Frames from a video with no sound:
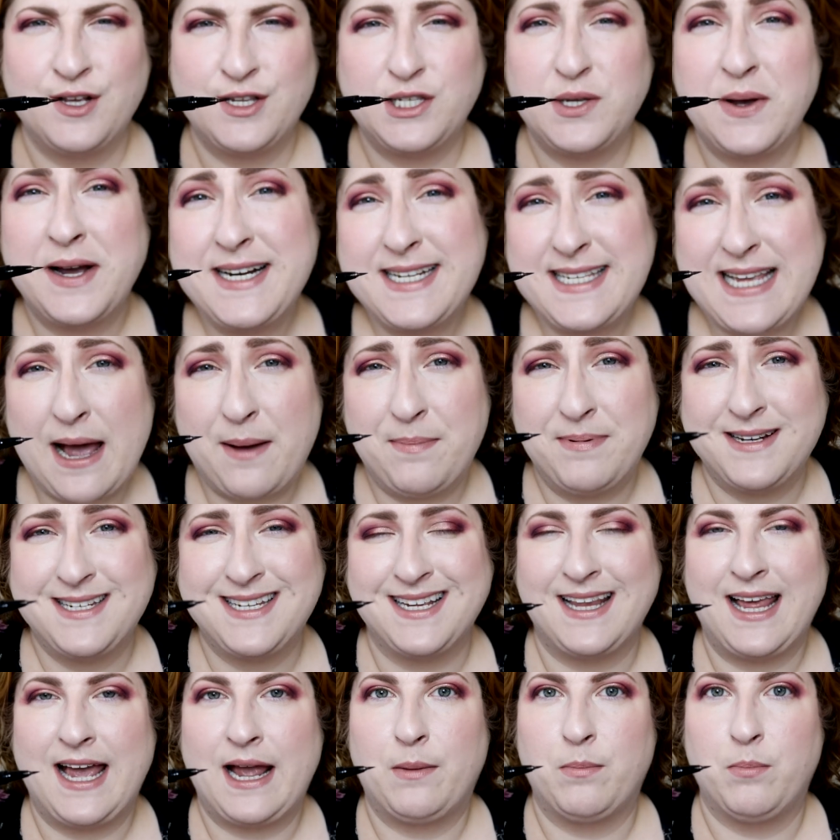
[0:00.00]
So I just happen
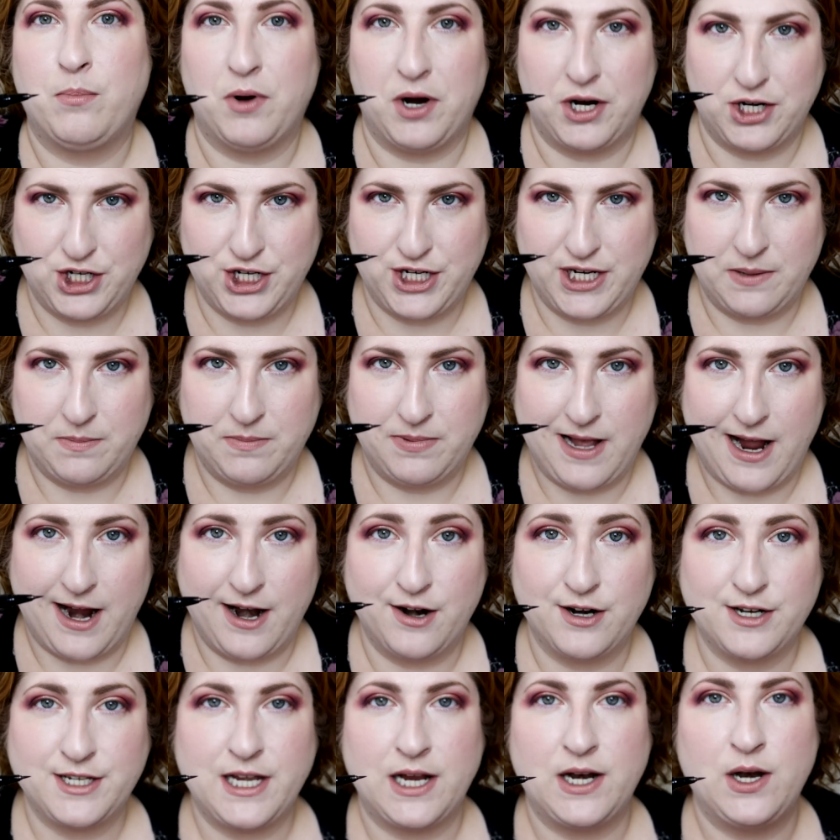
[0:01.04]
to like brush tip
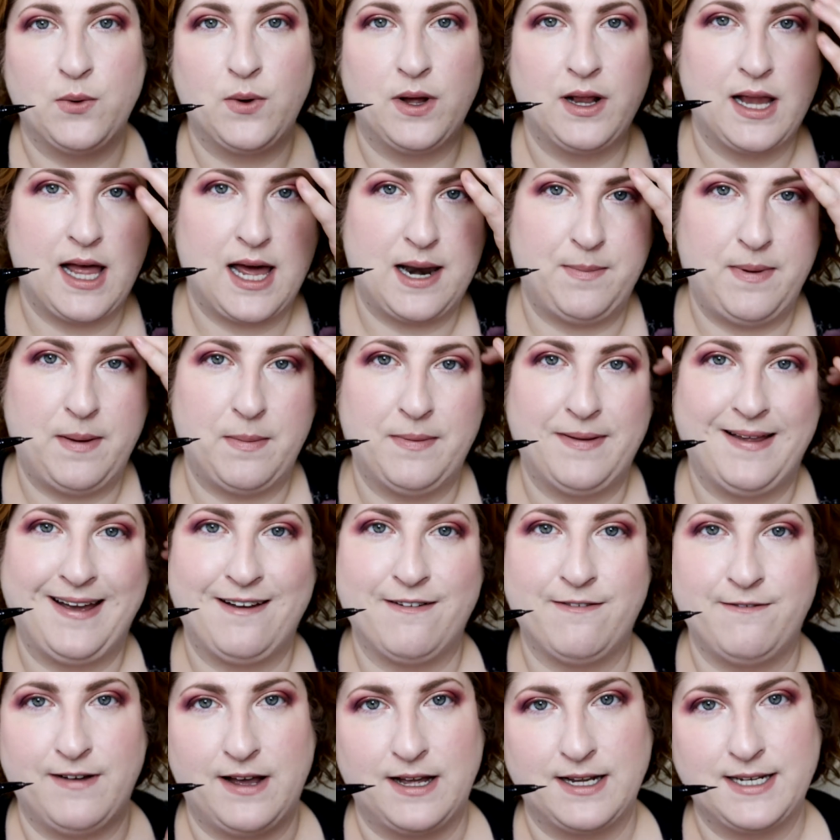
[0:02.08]
liners. I know a lot of people like
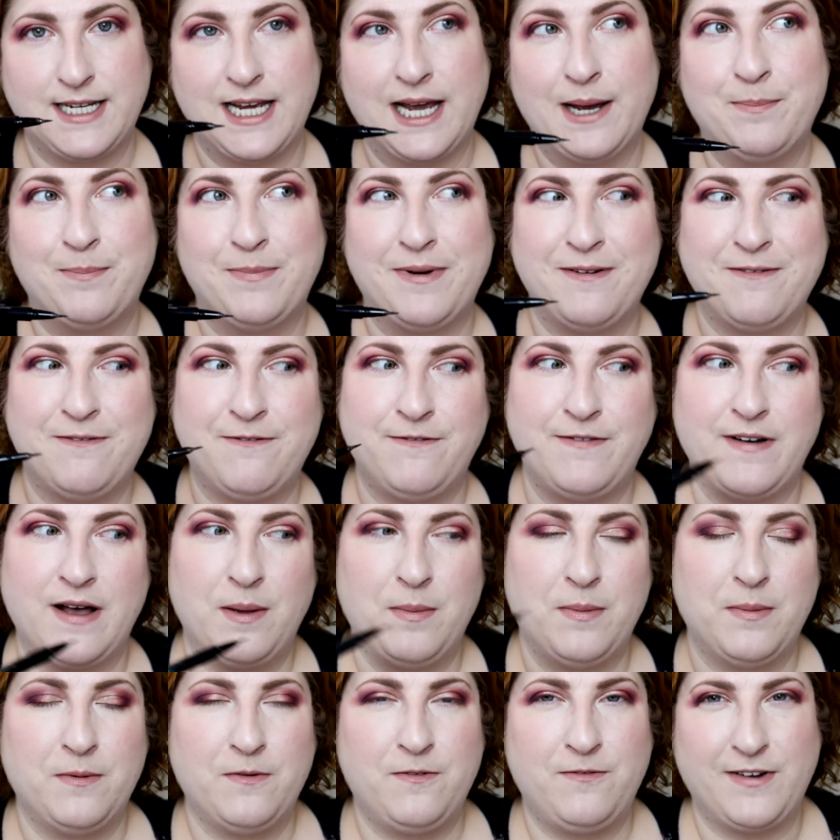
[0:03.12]
felt tip, but
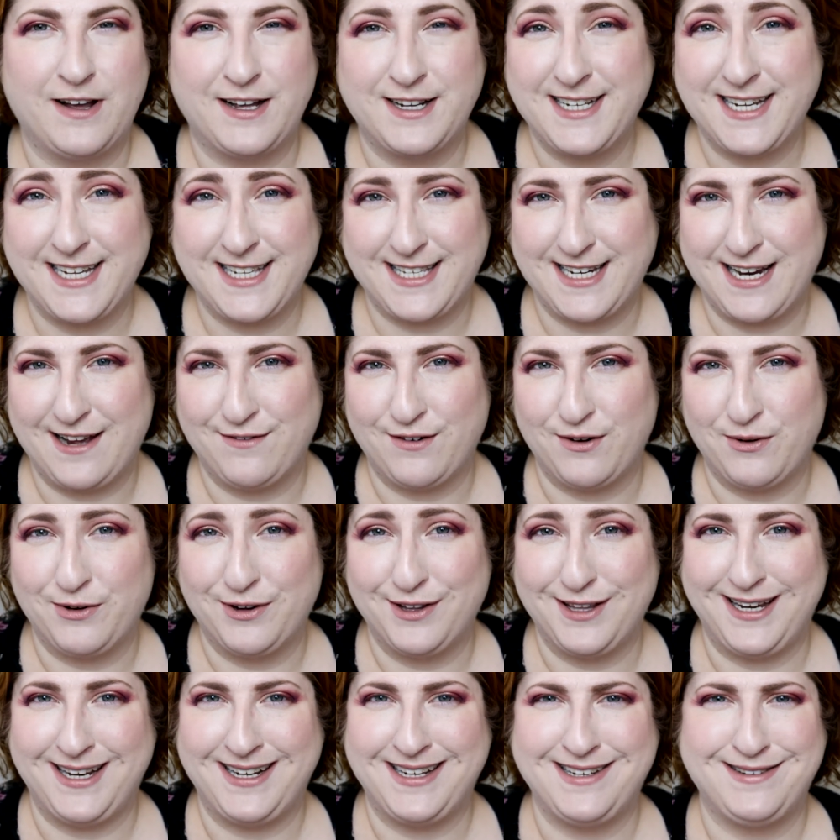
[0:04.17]
felt felt has never
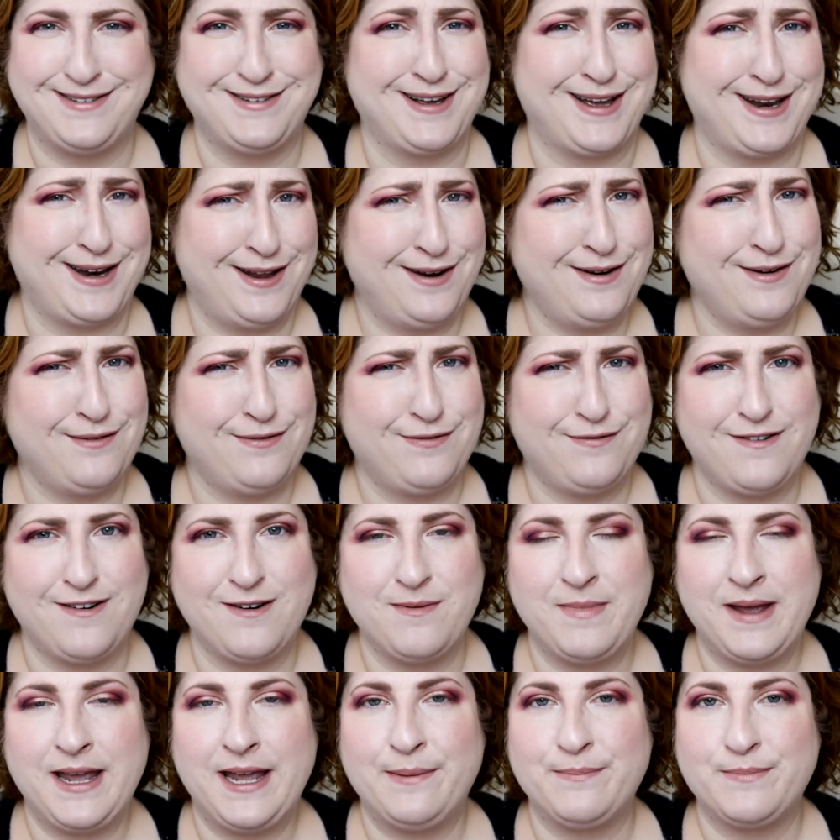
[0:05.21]
really done it for
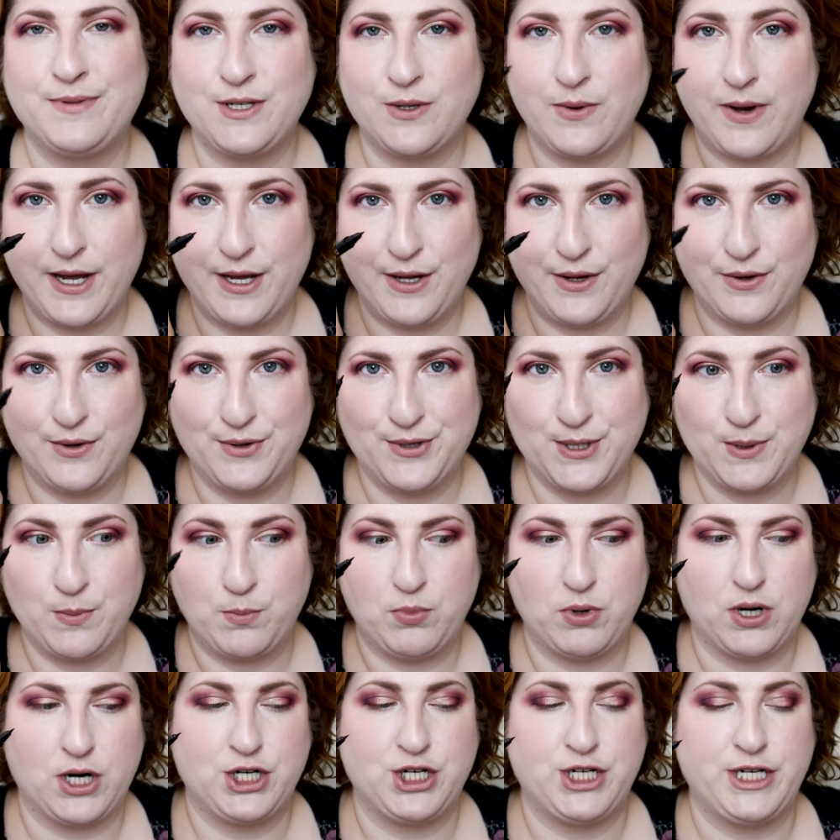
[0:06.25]
me. So I use
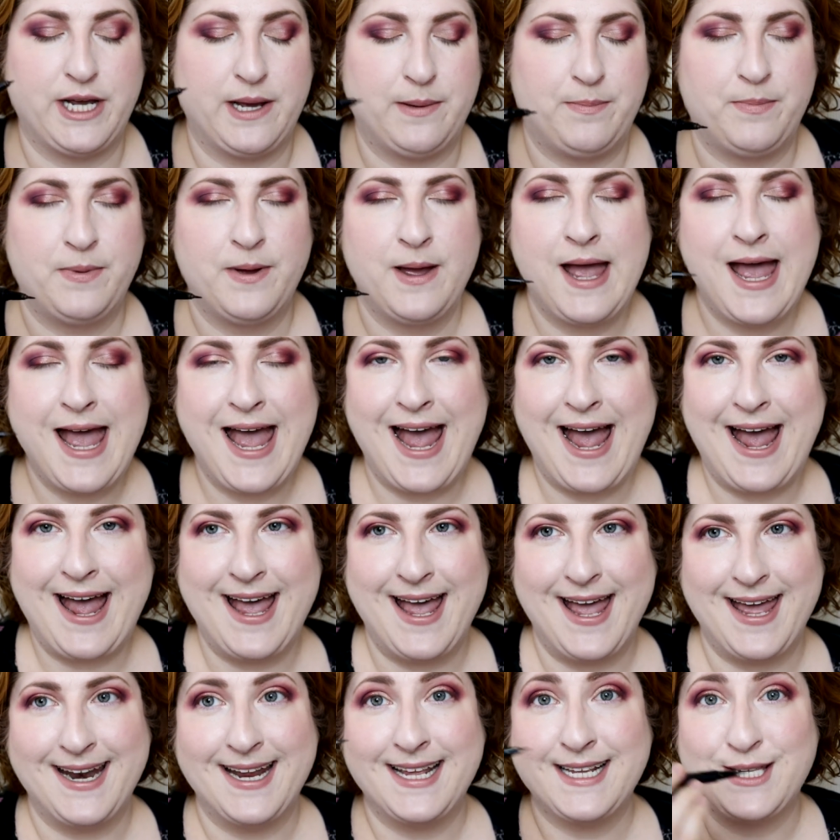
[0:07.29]
brush tip
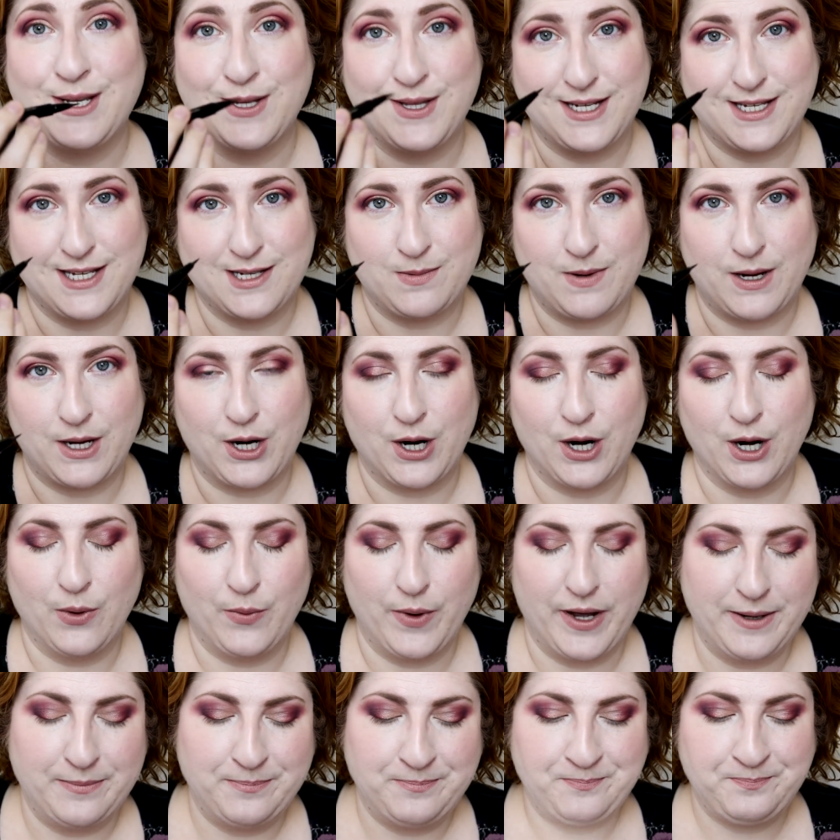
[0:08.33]
and so this is my current
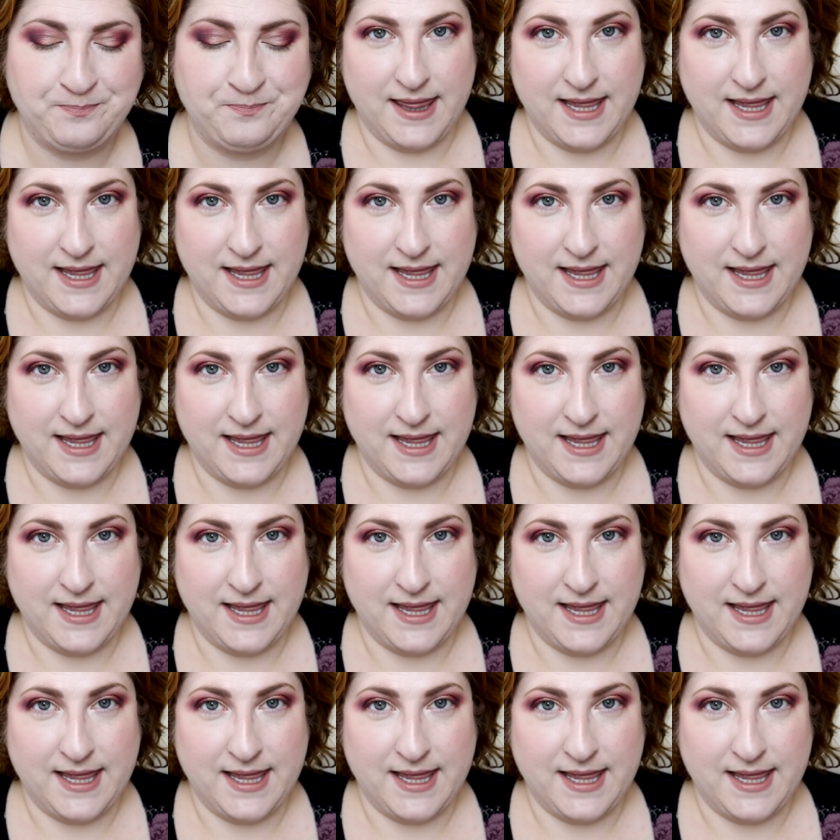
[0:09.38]
one.